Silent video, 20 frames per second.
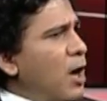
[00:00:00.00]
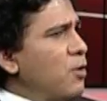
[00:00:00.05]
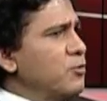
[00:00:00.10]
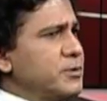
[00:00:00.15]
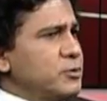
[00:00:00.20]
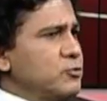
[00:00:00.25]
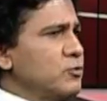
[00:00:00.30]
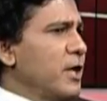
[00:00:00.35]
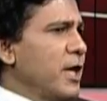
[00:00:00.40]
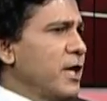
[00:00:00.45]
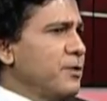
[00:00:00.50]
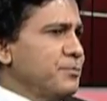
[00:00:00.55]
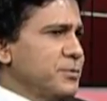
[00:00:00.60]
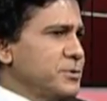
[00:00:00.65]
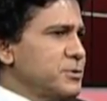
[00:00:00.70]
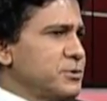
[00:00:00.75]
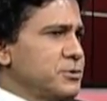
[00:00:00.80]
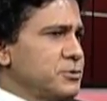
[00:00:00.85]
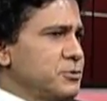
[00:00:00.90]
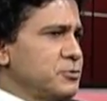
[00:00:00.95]
how it will help
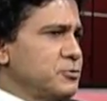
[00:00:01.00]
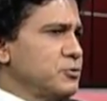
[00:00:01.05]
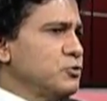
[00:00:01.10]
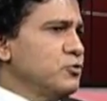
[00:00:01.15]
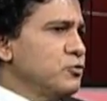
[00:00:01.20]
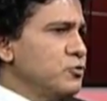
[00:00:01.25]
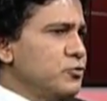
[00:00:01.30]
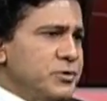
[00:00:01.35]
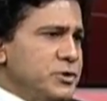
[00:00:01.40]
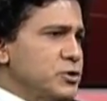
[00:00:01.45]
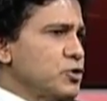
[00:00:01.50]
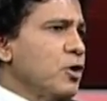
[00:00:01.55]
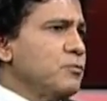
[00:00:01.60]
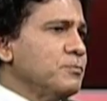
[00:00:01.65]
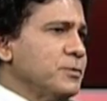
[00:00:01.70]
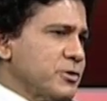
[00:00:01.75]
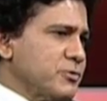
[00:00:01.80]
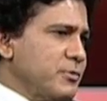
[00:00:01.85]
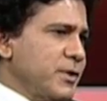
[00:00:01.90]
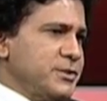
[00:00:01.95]
us to
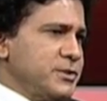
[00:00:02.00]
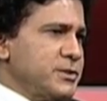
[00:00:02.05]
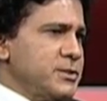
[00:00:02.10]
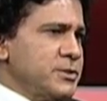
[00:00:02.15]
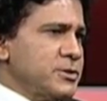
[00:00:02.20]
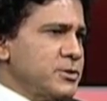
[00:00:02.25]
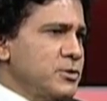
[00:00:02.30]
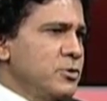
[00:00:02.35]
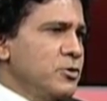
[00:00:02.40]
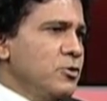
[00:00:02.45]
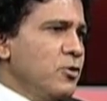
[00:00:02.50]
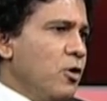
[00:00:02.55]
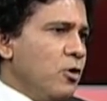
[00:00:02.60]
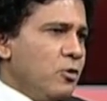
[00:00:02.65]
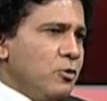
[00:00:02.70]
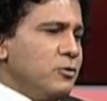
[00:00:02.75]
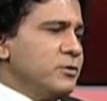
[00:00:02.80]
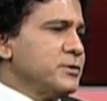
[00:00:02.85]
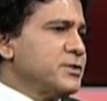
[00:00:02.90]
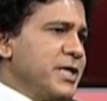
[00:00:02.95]
resolve the crisis
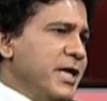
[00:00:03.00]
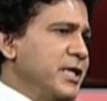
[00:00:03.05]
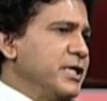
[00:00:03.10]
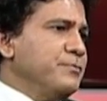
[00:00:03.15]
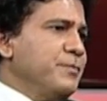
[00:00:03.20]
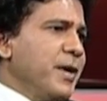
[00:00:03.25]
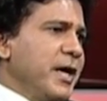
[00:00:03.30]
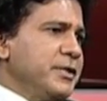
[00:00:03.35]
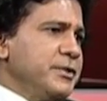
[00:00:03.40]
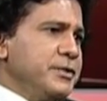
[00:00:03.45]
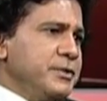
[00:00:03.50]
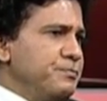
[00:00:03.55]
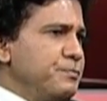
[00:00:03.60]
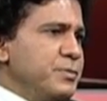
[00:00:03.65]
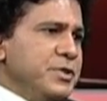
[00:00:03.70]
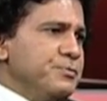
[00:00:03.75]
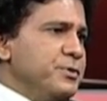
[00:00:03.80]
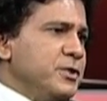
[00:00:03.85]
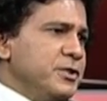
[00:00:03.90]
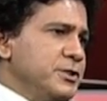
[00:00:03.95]
or standing by the
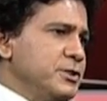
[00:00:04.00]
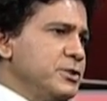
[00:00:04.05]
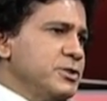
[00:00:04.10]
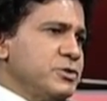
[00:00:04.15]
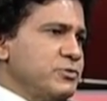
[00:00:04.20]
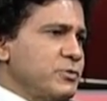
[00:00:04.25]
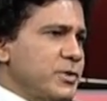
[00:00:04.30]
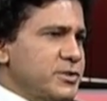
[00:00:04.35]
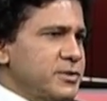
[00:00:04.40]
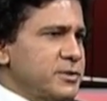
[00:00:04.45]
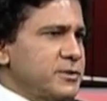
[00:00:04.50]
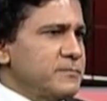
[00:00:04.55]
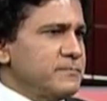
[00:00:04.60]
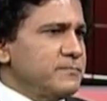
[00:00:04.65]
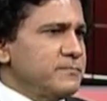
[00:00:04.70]
people in distress?